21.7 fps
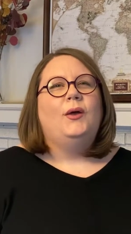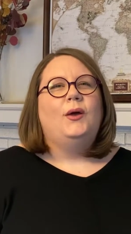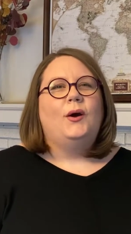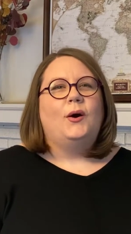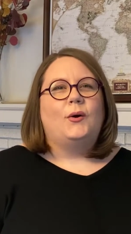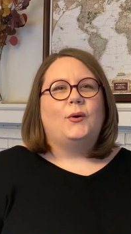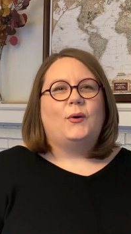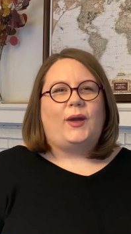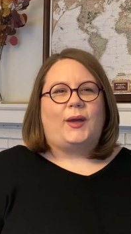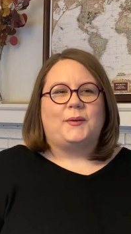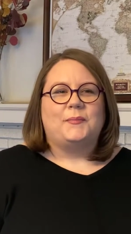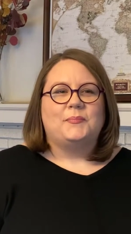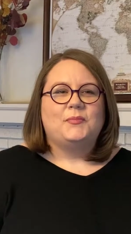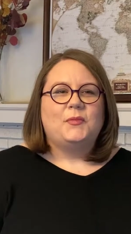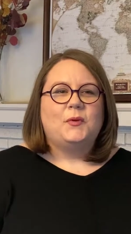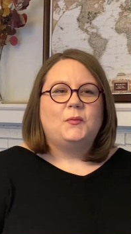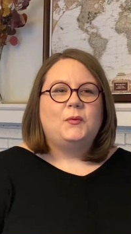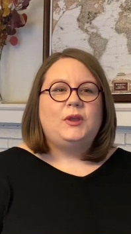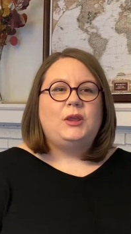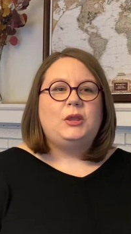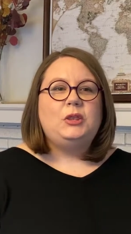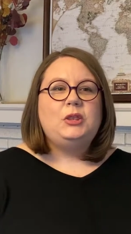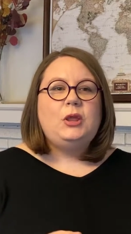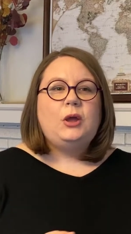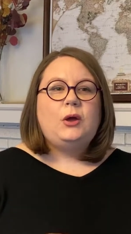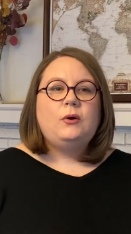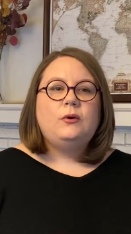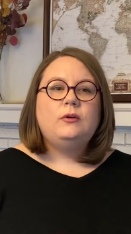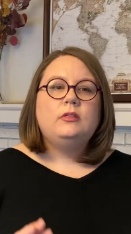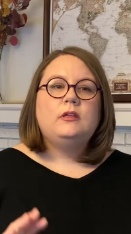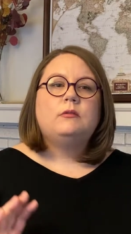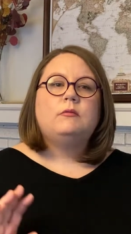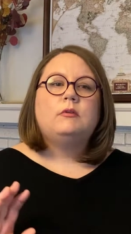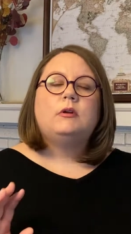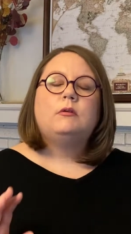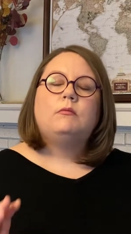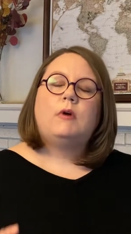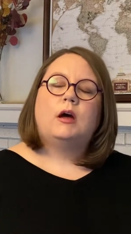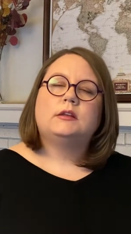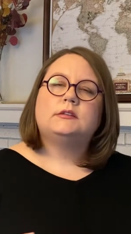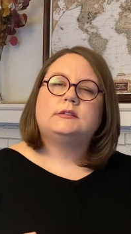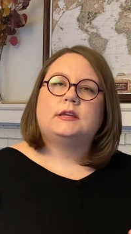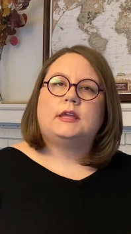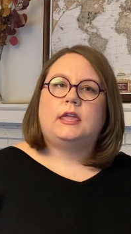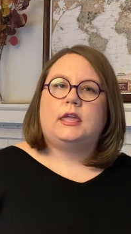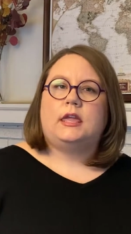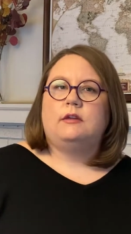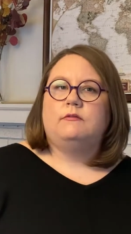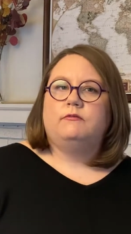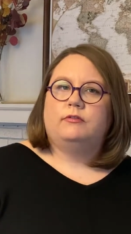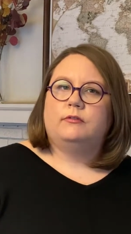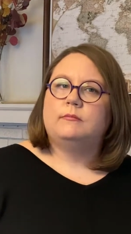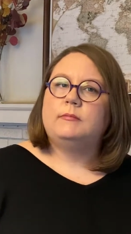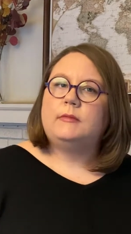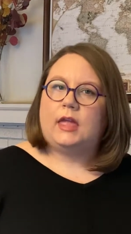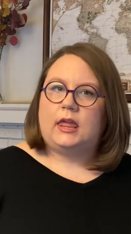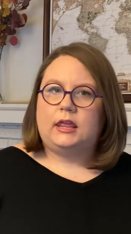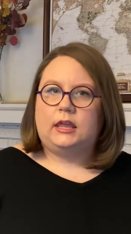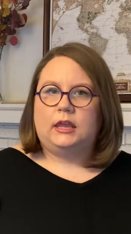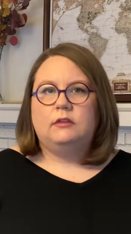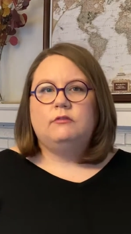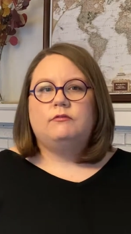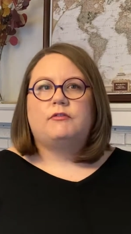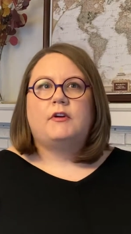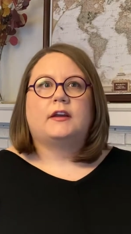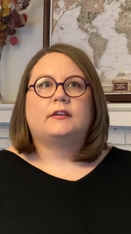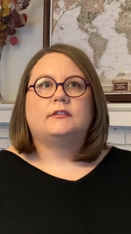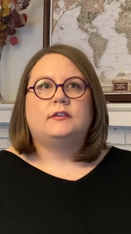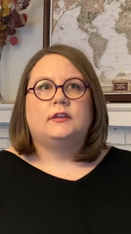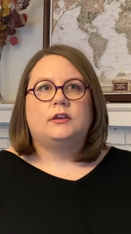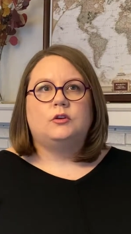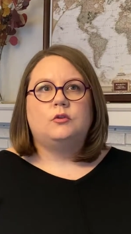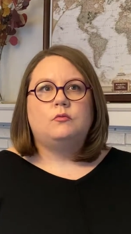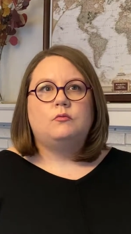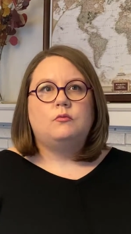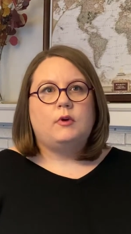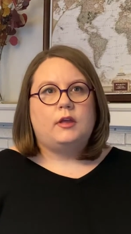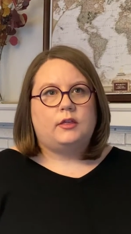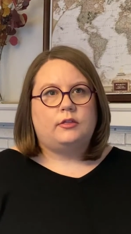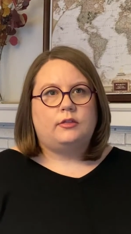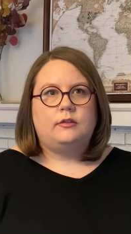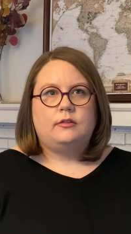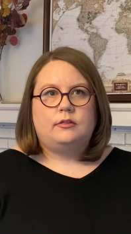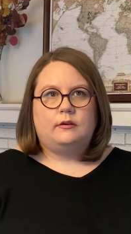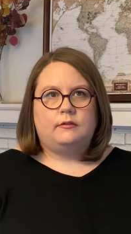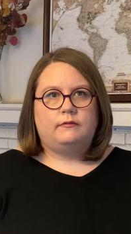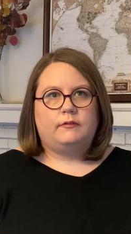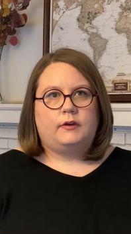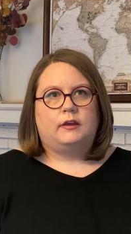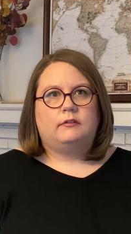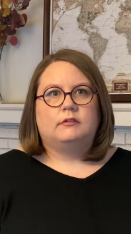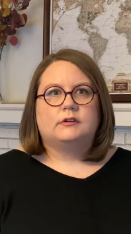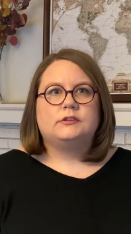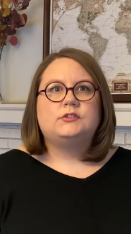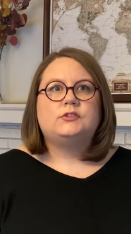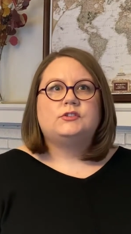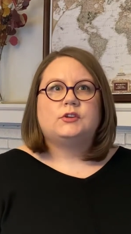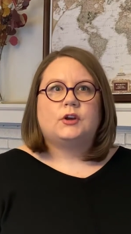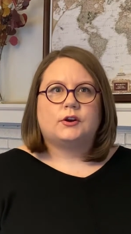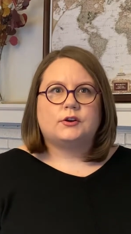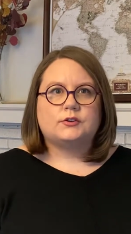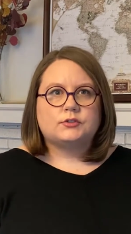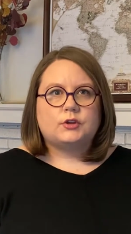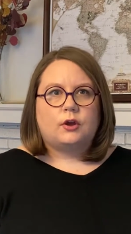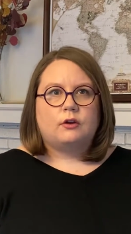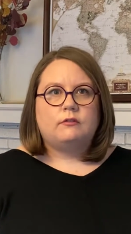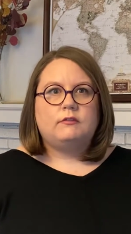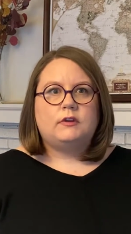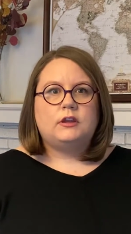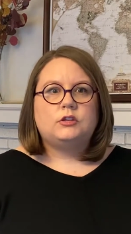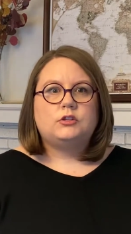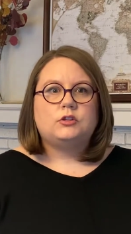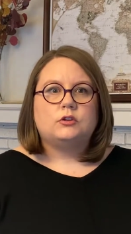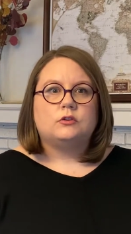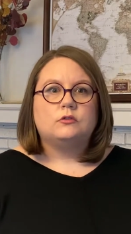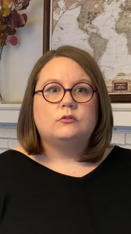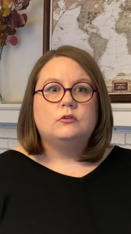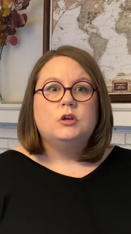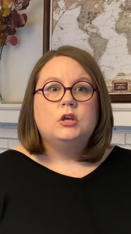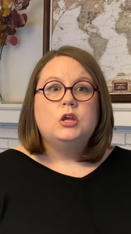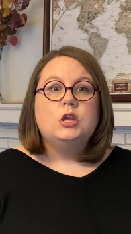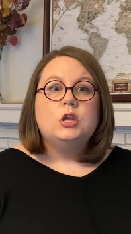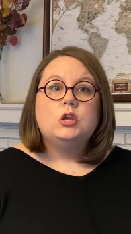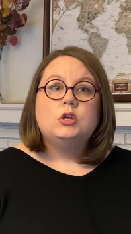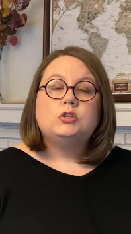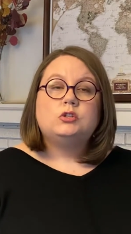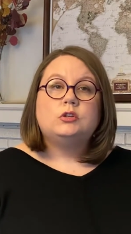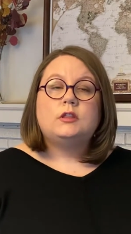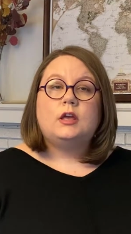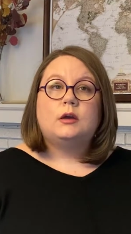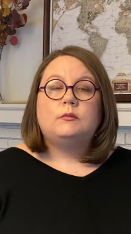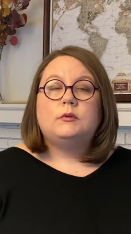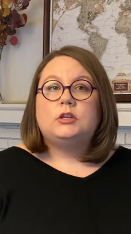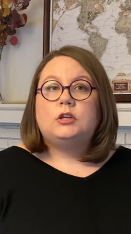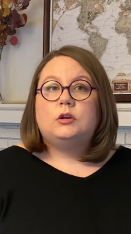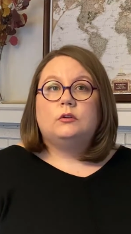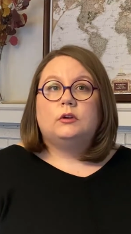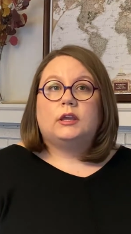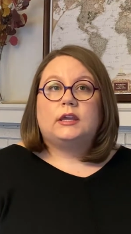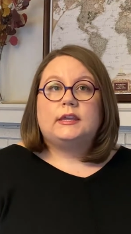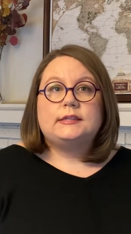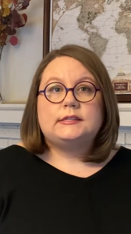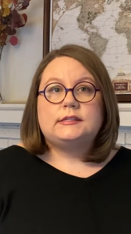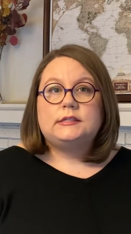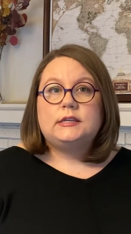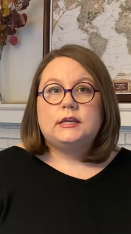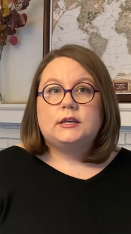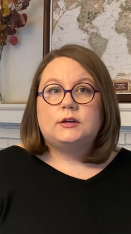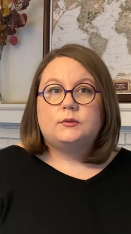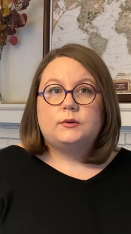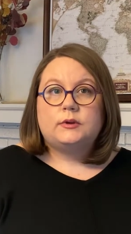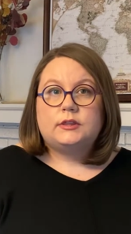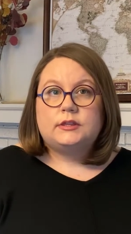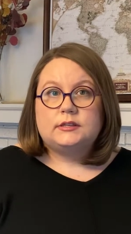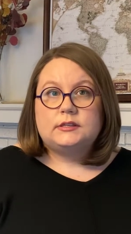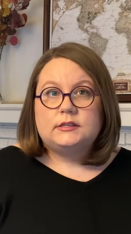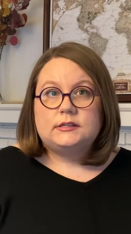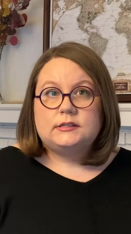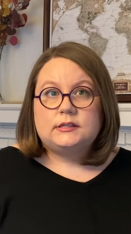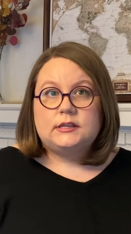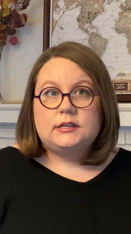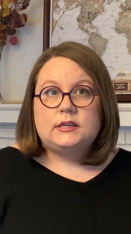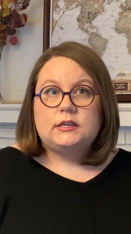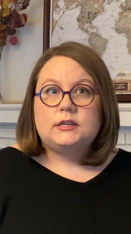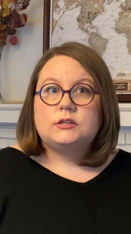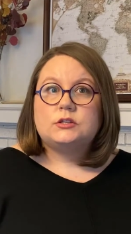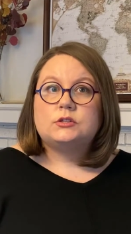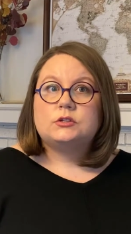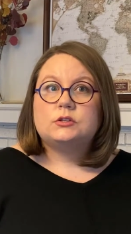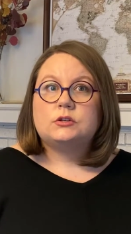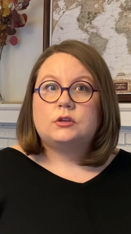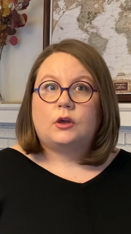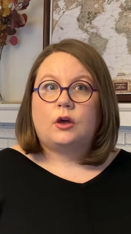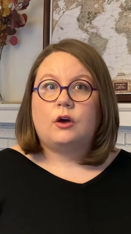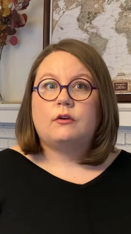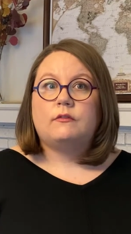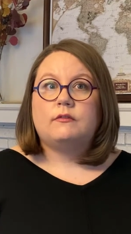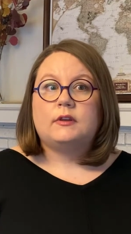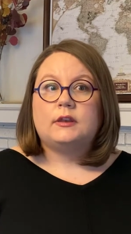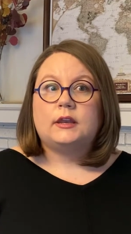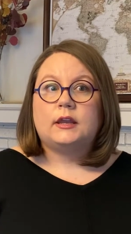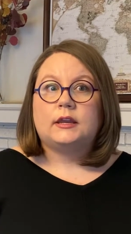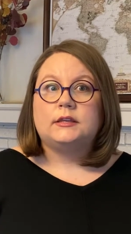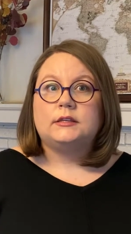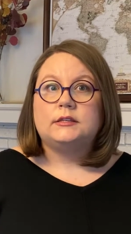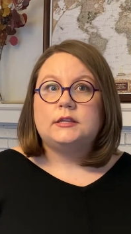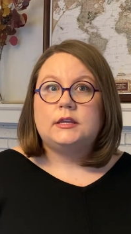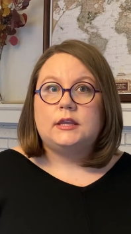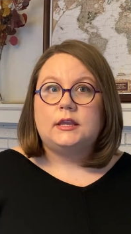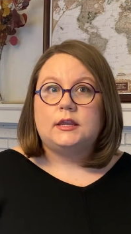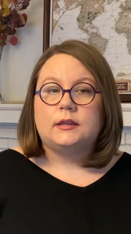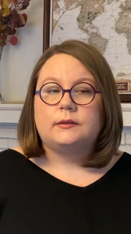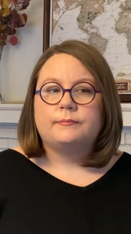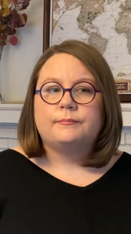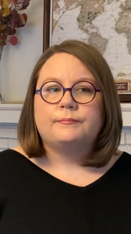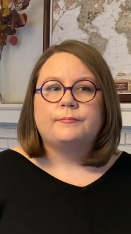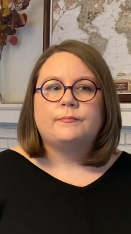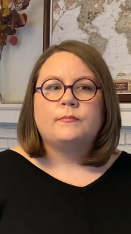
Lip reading: Okay, we know that we want to keep from getting infected with the virus SARS-CoV-2 so that we don't get sick with the disease COVID-19.